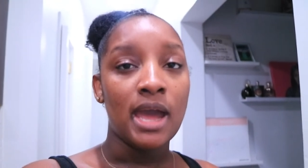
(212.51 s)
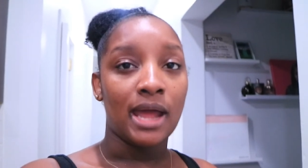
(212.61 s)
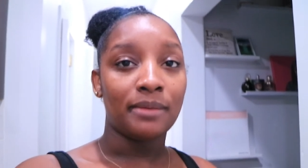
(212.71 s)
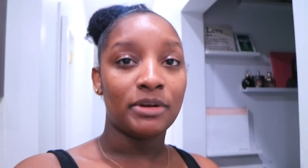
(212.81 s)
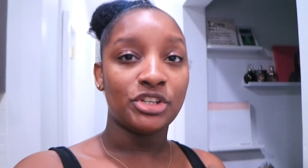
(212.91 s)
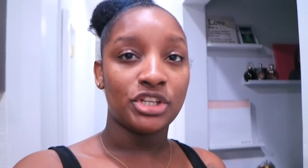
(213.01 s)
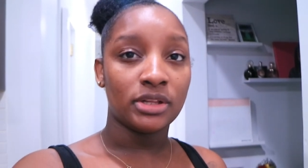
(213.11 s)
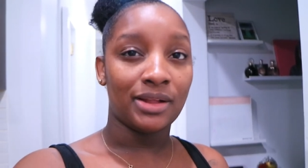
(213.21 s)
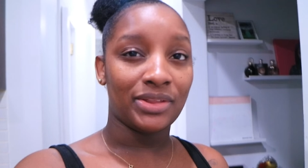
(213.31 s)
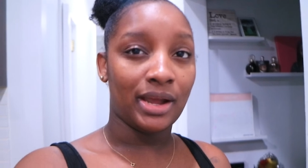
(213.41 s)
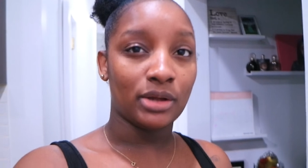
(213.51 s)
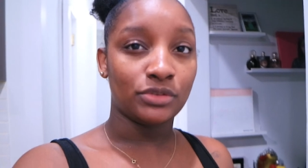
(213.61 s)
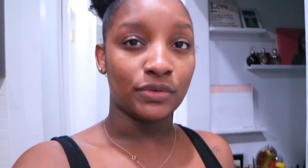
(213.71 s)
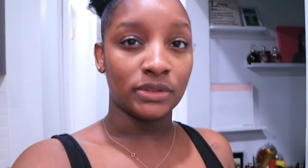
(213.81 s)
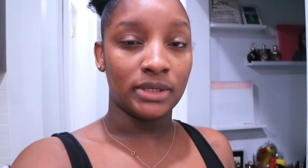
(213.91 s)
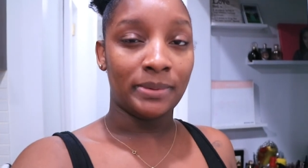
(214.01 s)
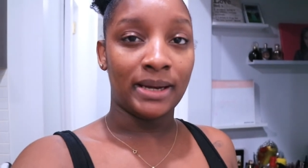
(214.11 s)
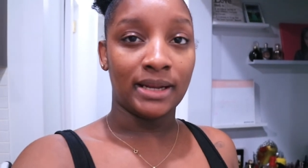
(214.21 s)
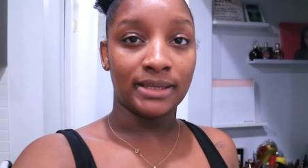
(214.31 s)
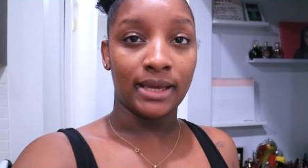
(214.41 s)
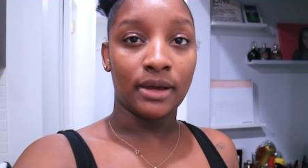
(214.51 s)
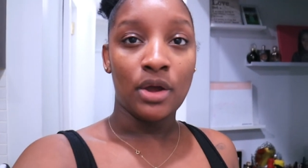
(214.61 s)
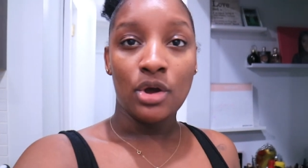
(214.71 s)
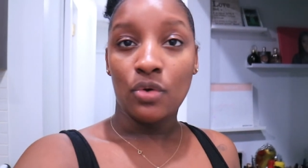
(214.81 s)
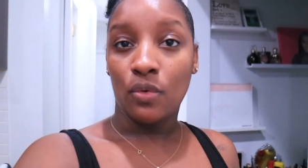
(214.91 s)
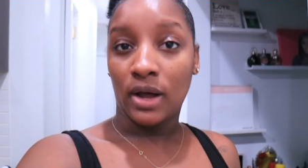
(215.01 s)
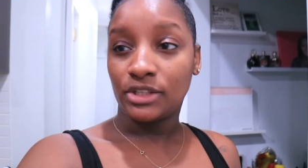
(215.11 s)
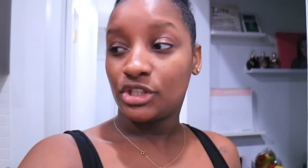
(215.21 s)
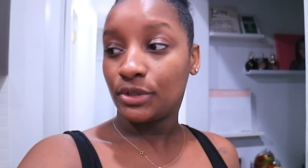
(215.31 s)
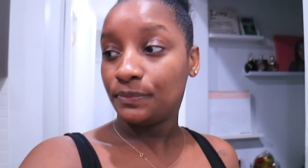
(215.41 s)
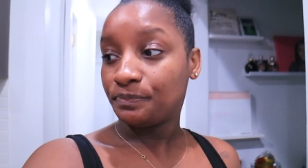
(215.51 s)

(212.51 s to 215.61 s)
and I'm gonna chill on the couch for a little bit and like watch